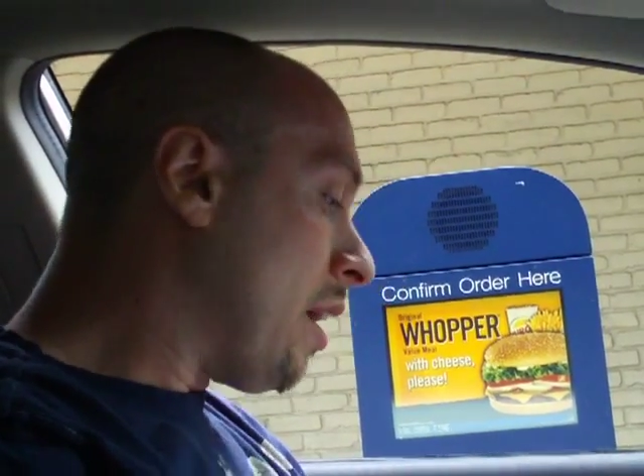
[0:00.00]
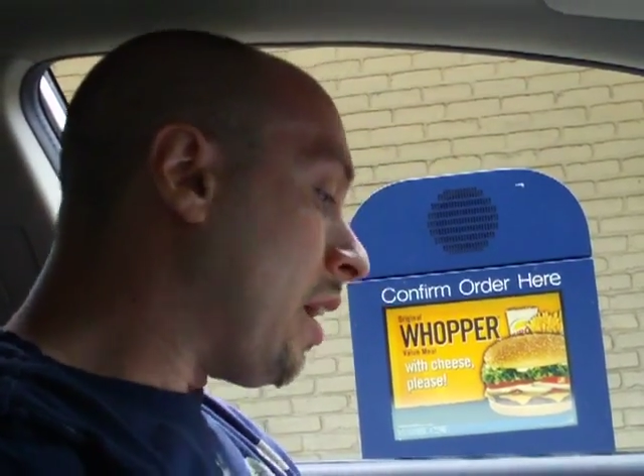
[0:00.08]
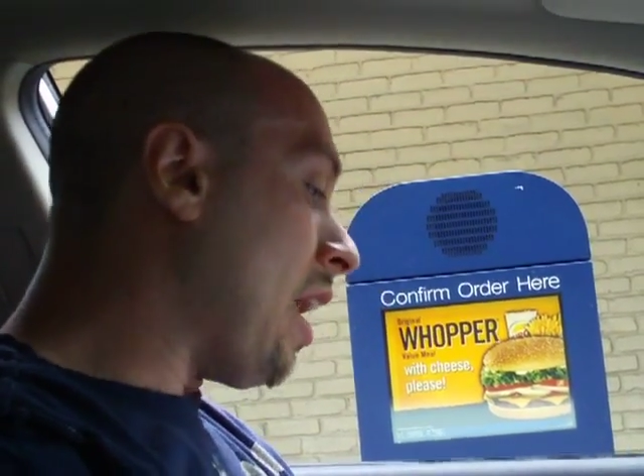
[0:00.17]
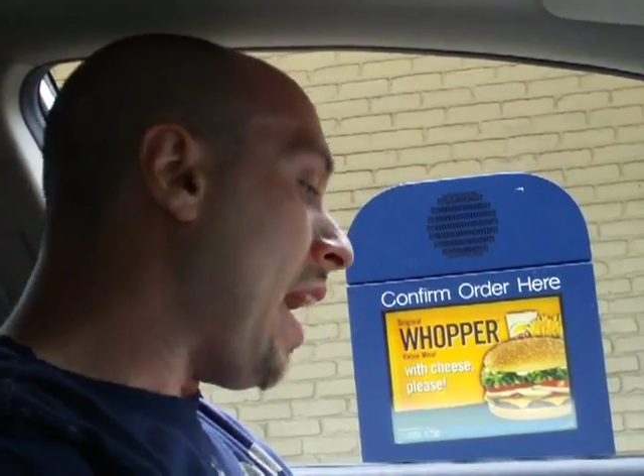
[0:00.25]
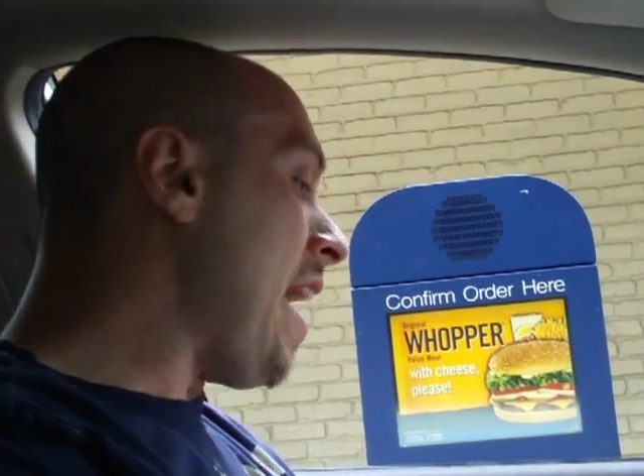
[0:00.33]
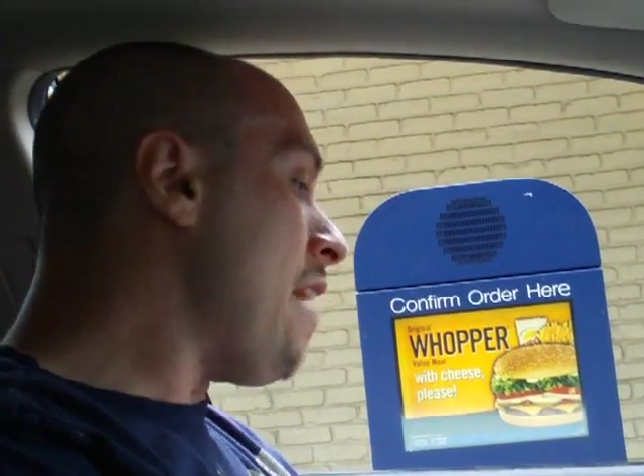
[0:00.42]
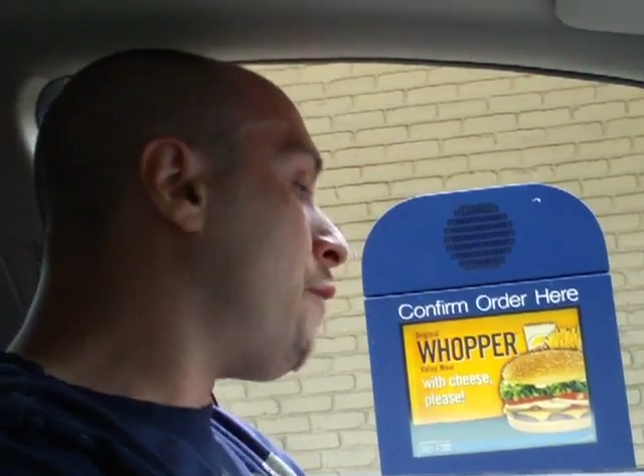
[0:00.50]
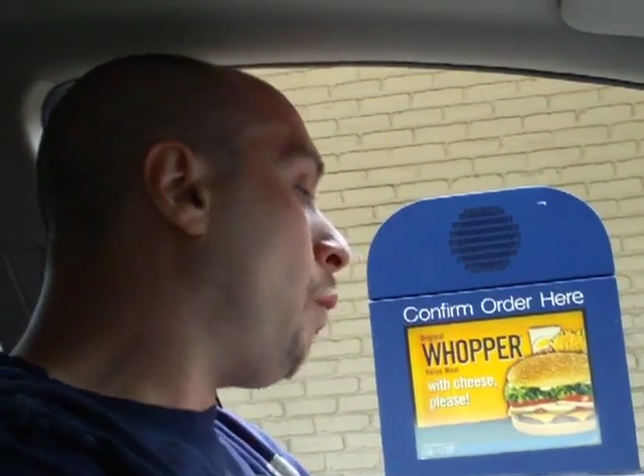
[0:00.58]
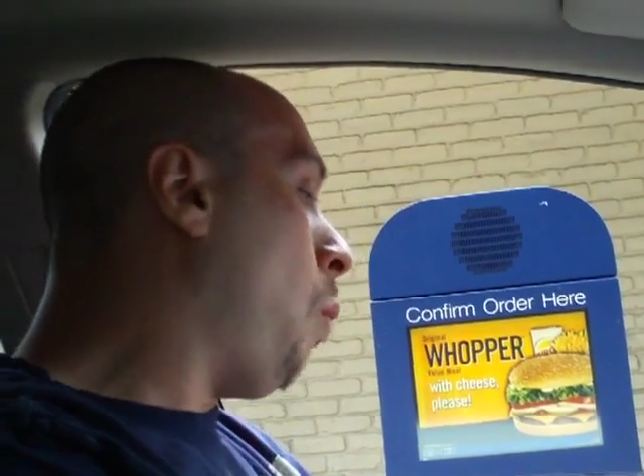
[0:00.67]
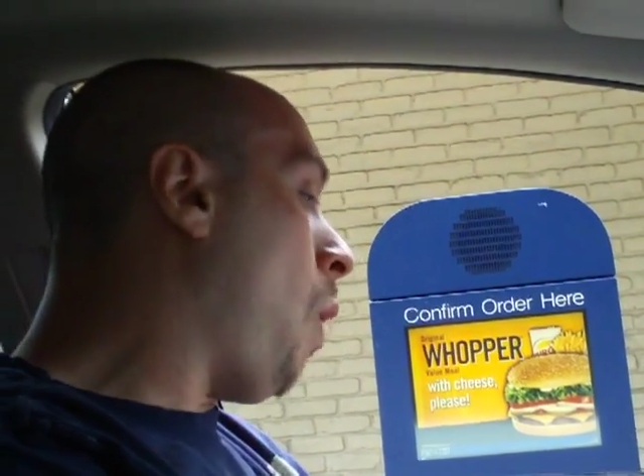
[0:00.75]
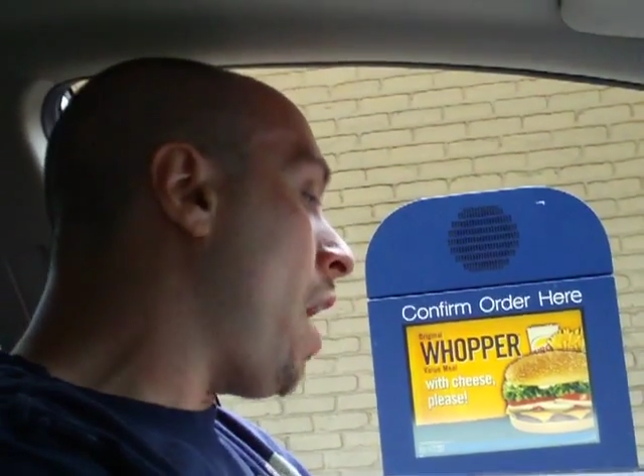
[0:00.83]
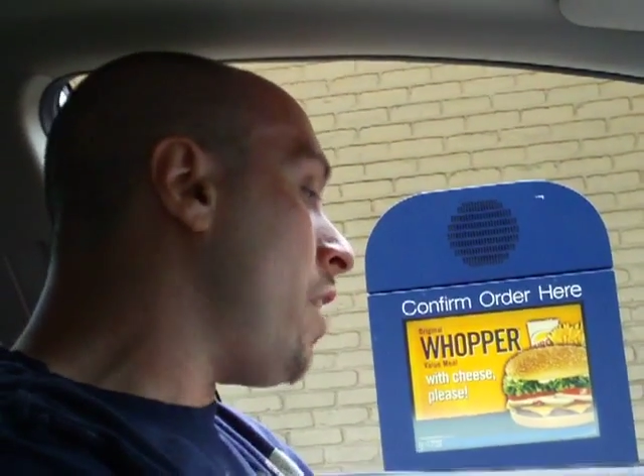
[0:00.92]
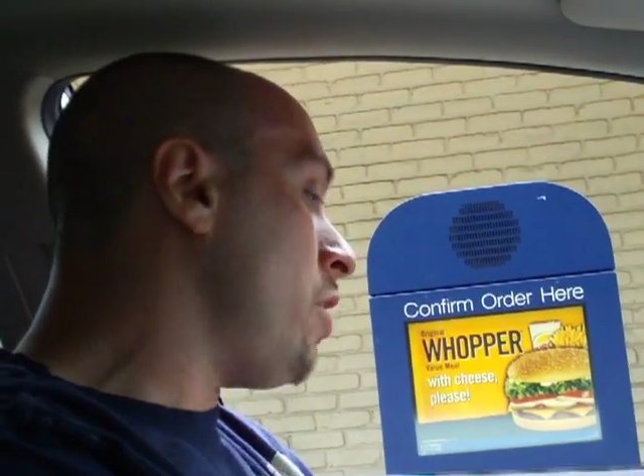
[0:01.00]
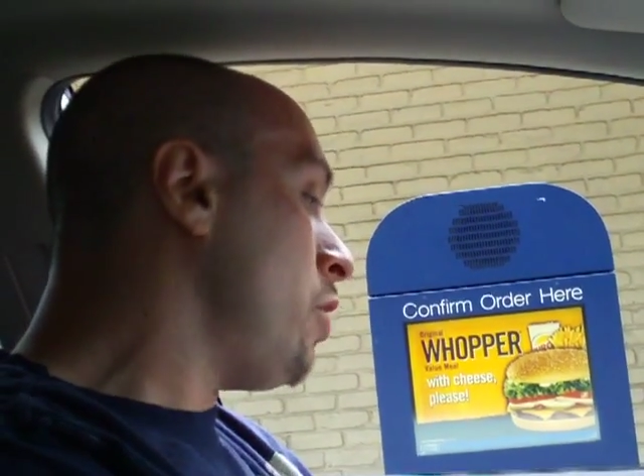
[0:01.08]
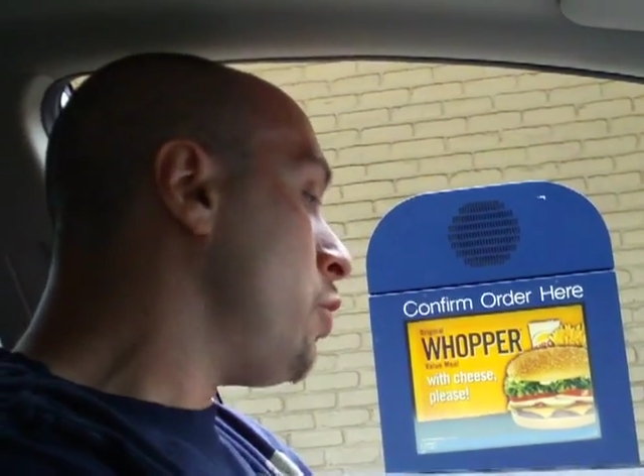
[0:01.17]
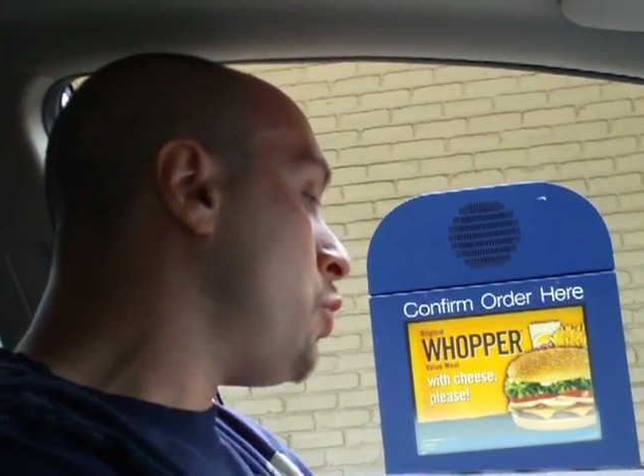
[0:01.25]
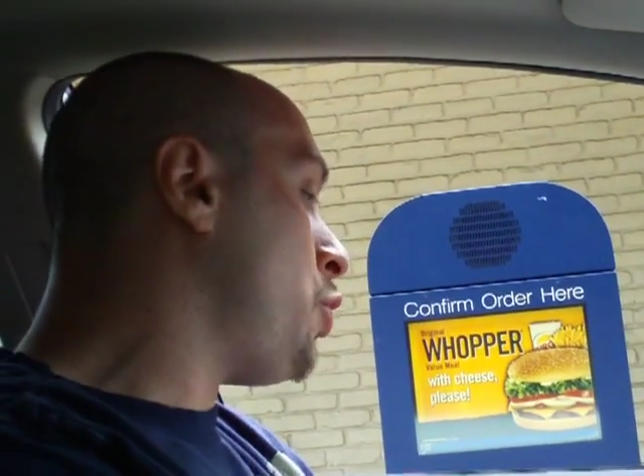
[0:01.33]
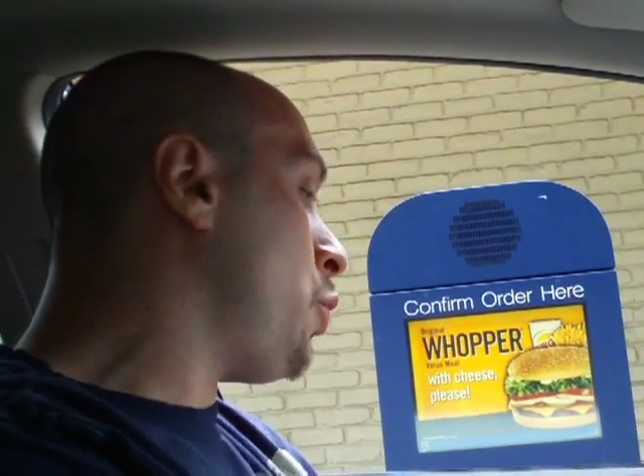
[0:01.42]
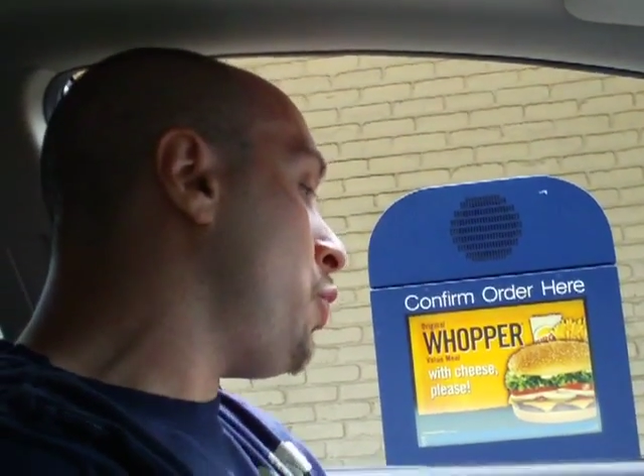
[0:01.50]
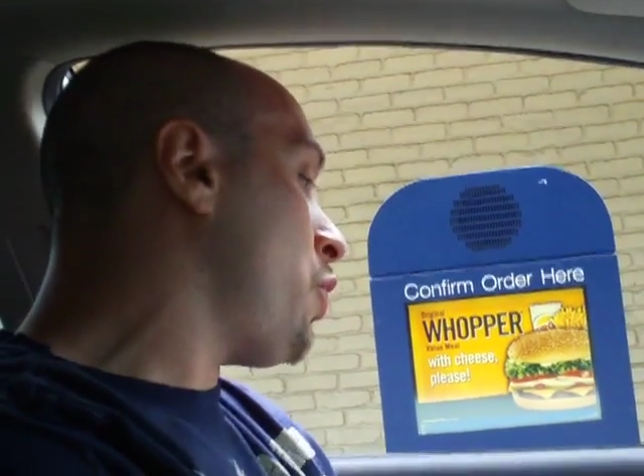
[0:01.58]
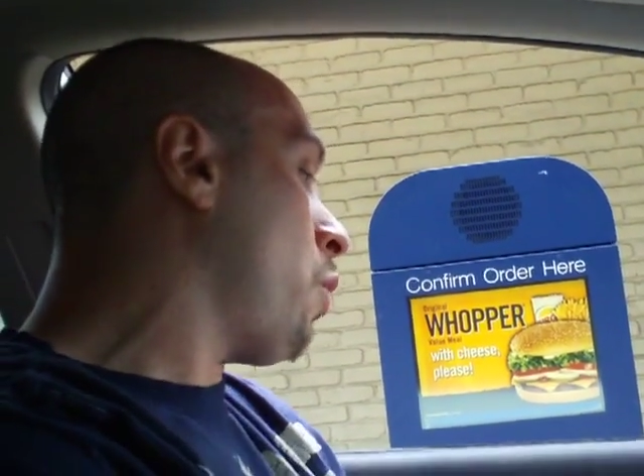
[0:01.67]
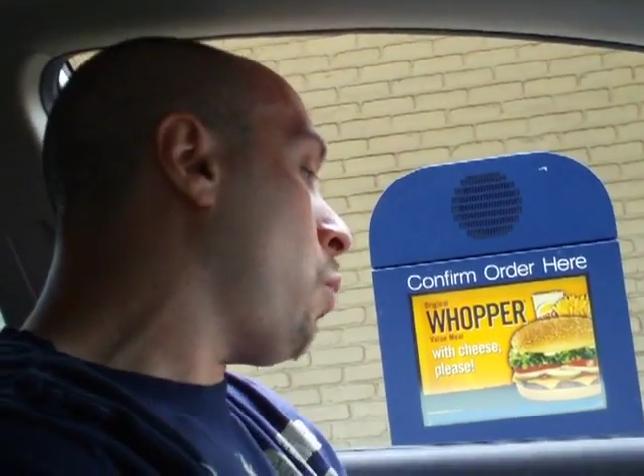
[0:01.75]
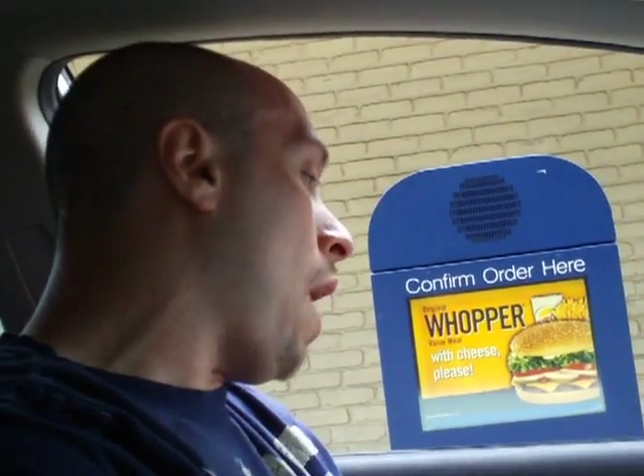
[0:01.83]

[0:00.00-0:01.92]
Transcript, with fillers: Can I have one junior